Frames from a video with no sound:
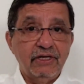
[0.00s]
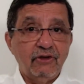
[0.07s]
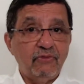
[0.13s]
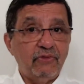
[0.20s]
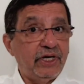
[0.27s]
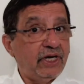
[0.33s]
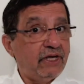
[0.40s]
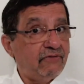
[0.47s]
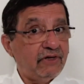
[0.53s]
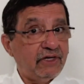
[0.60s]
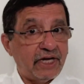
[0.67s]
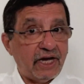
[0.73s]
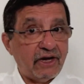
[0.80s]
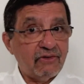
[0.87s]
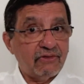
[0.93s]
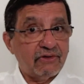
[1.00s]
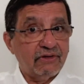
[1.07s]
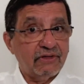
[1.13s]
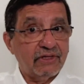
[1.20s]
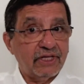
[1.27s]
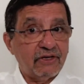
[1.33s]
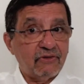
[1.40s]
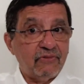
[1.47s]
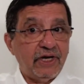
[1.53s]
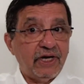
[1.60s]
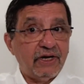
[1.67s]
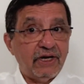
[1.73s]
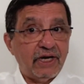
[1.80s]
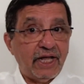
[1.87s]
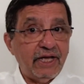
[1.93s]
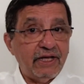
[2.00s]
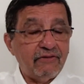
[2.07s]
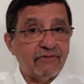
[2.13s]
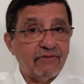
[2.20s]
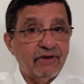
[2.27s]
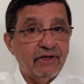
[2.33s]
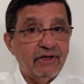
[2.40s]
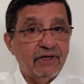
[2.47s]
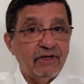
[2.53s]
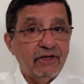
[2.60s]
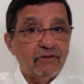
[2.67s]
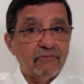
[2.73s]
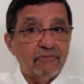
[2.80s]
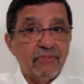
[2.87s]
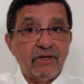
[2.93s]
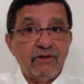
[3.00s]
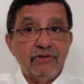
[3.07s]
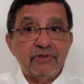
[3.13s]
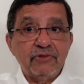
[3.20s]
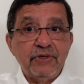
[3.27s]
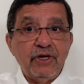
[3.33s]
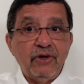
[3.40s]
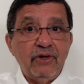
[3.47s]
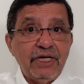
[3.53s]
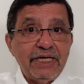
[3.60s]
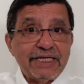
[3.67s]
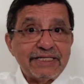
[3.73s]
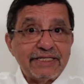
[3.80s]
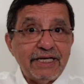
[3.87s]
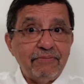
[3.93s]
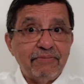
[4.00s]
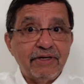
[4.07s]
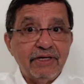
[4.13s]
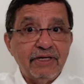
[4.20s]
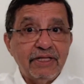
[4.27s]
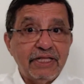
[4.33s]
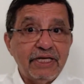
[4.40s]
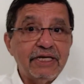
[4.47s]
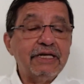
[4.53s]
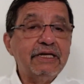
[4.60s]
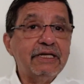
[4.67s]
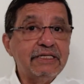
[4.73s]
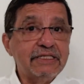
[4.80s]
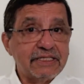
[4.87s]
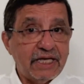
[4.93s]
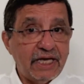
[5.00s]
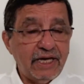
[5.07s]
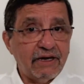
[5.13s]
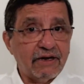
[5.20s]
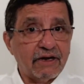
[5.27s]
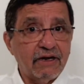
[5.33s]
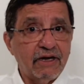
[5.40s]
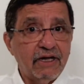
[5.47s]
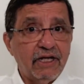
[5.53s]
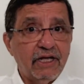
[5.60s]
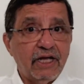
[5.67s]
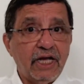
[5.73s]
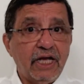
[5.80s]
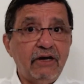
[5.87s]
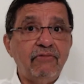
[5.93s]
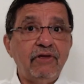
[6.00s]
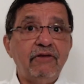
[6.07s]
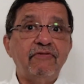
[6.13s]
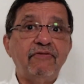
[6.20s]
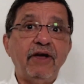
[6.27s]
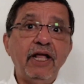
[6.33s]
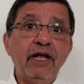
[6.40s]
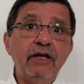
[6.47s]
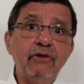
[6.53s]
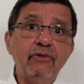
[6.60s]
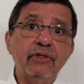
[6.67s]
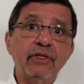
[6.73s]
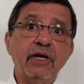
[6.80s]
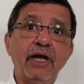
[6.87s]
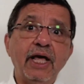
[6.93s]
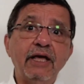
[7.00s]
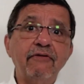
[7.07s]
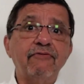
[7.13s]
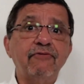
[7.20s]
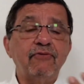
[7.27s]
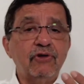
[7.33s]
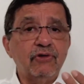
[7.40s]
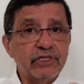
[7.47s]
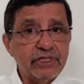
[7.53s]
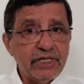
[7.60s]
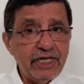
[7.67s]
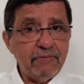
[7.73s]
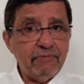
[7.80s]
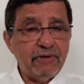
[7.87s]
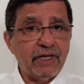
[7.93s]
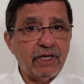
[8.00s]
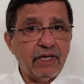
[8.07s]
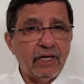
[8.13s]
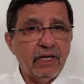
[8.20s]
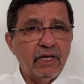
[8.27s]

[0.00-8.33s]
We never doubt that we are alive because we all accept that it is there and we value the life force deeply